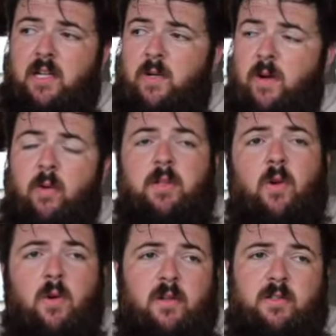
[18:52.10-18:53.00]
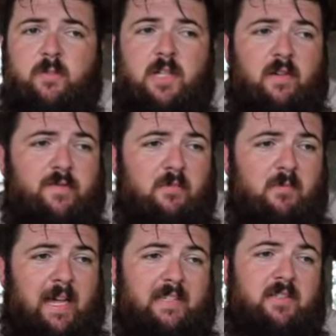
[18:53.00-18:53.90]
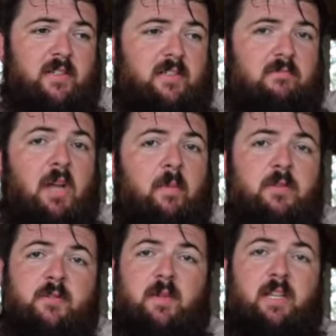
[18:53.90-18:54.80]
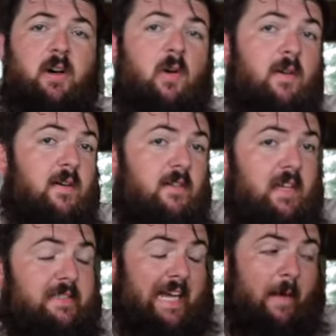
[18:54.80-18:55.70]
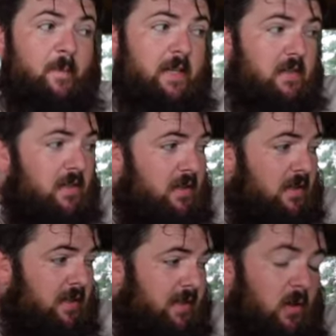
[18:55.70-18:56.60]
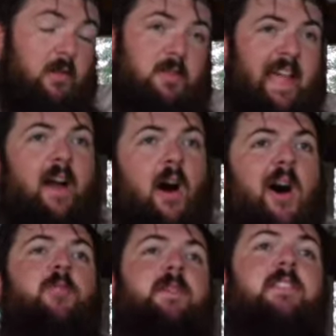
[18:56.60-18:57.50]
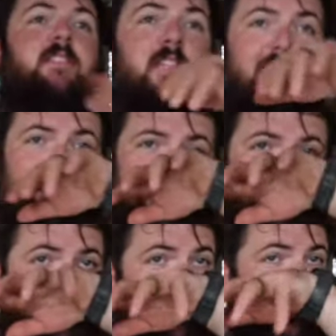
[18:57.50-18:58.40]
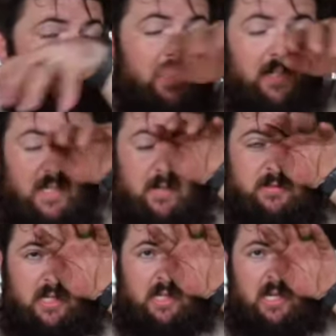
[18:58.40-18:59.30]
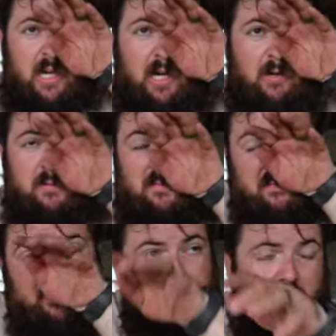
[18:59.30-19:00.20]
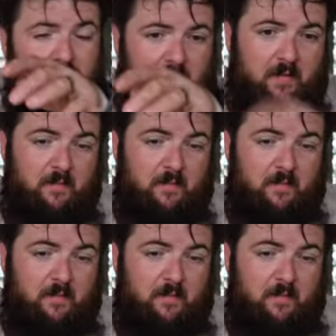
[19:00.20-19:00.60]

When I went to order some stuff from them, I accidentally double submitted the order and they stopped it. Or if they called me to see to make sure, and I was like, oh, yeah.